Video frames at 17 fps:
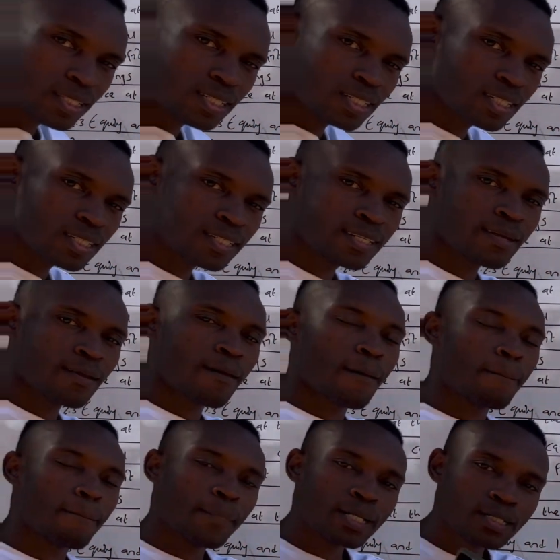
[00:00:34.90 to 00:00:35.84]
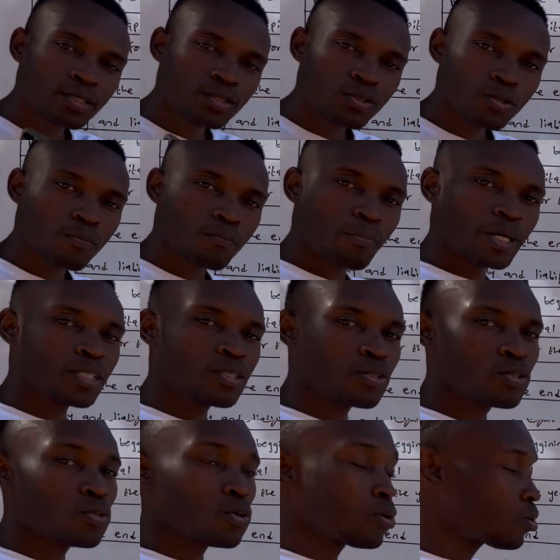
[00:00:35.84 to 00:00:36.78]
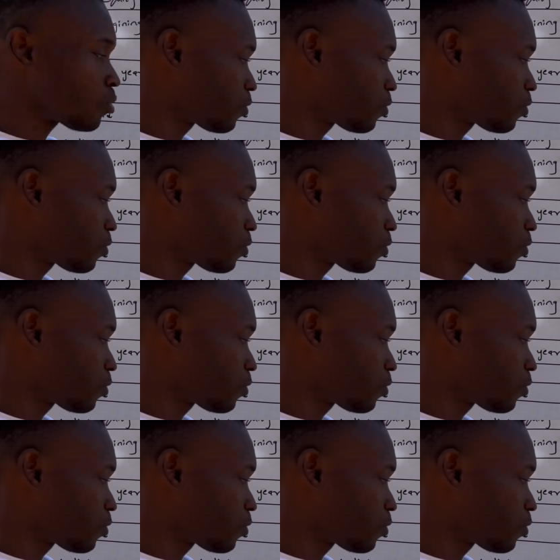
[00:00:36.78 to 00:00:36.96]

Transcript: sheet, but not all of